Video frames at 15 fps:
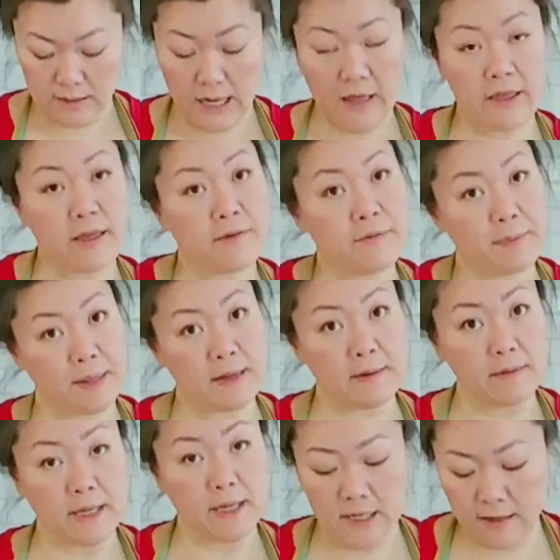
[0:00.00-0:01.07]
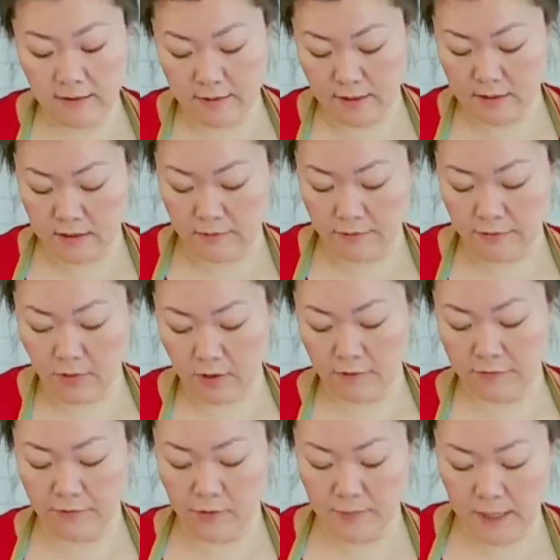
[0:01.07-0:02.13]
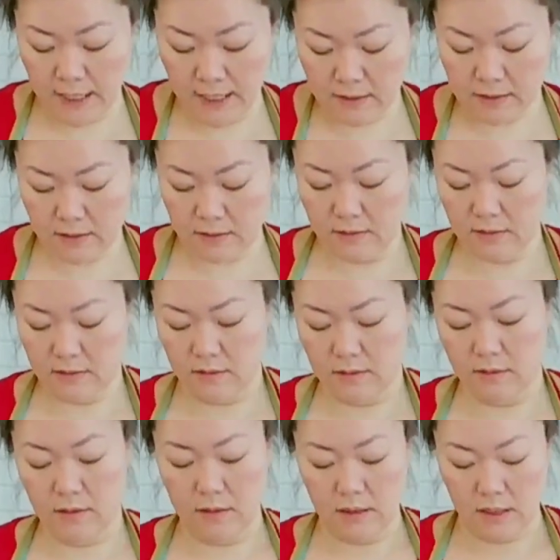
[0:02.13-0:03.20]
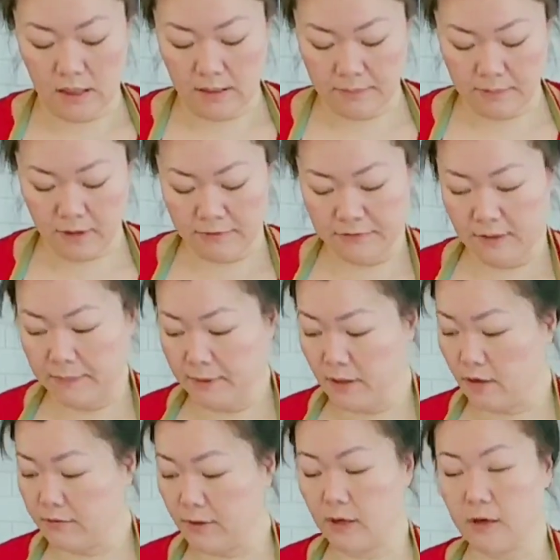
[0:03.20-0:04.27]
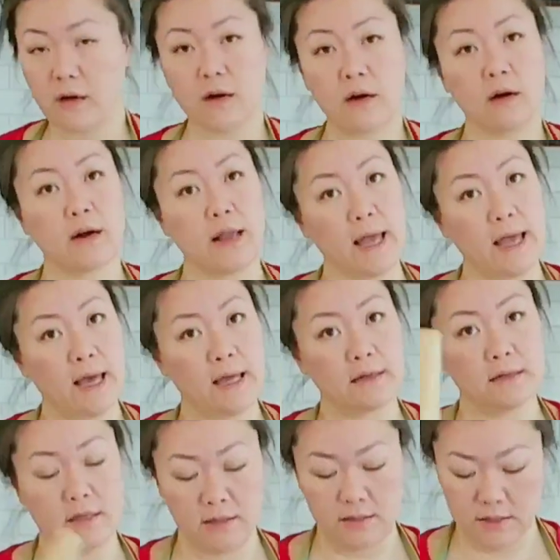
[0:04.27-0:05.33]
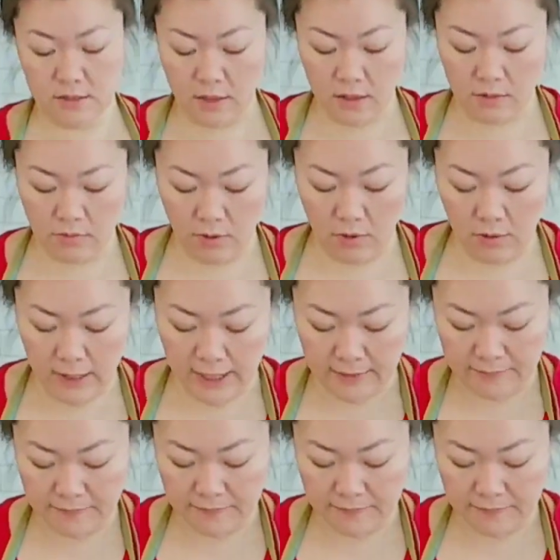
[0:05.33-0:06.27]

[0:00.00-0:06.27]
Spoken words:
Now that I've been kneading this for a few minutes, I'm gonna flip it over and start rolling.